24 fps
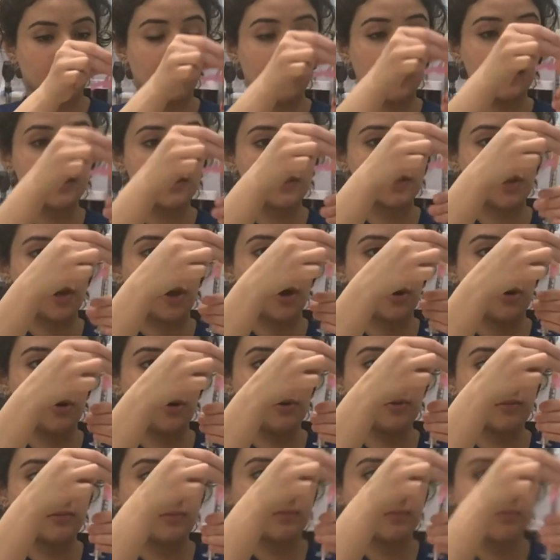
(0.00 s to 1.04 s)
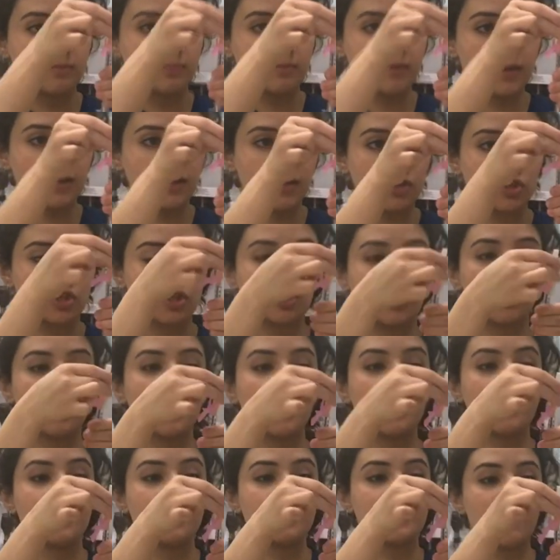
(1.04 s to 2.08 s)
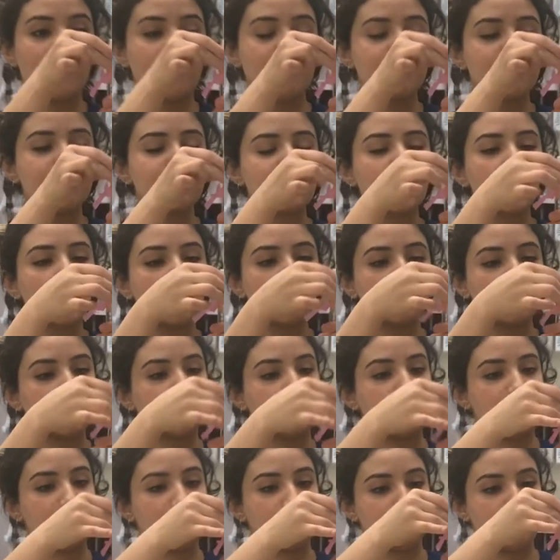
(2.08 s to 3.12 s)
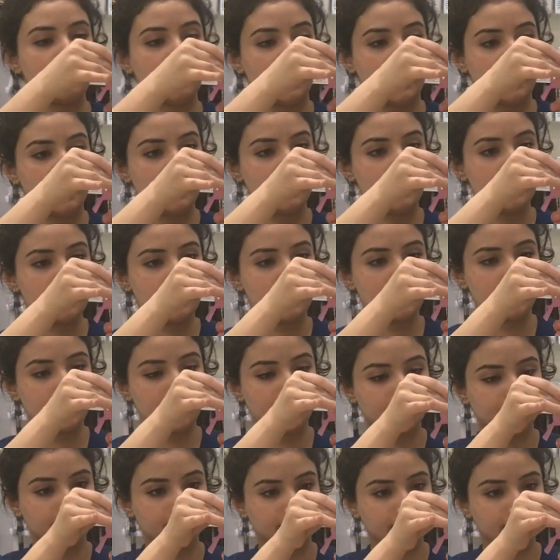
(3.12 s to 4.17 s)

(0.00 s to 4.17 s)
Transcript: like so, making sure it is firmly in place.